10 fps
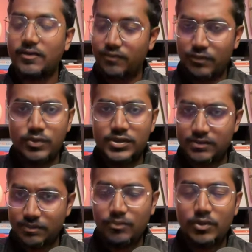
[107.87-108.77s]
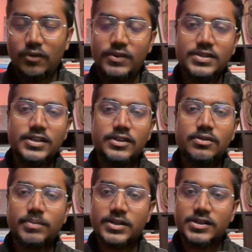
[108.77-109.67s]
who is obviously in your
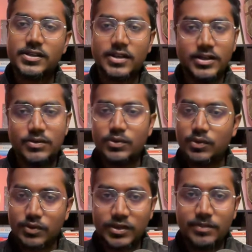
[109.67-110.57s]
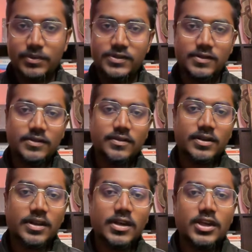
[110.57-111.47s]
budget, and you'll go to that person.
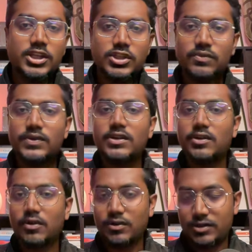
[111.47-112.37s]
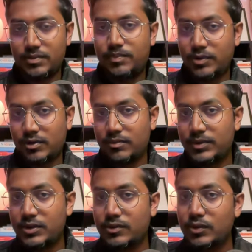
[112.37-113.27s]
You will not
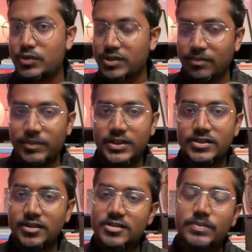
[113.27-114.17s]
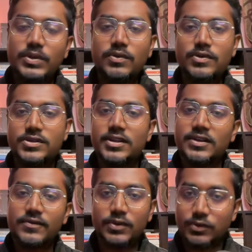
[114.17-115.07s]
probably go to somebody just because they
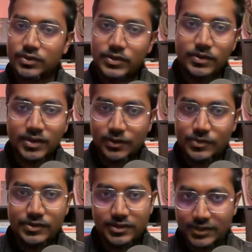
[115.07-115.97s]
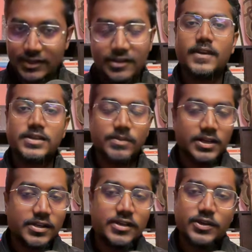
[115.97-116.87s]
live closer to your house, right?
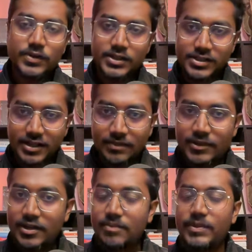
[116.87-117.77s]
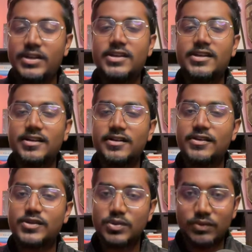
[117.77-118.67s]
Similarly, in today's time, there are many
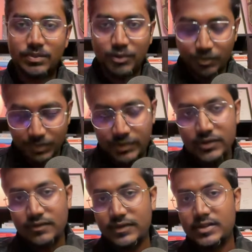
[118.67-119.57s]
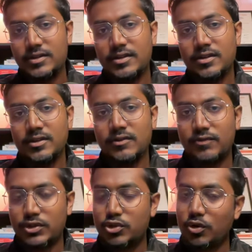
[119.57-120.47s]
creators who will pop up in your feed.
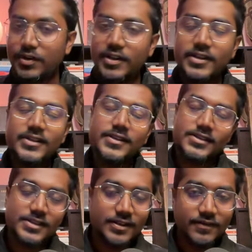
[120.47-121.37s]
For short content, it is still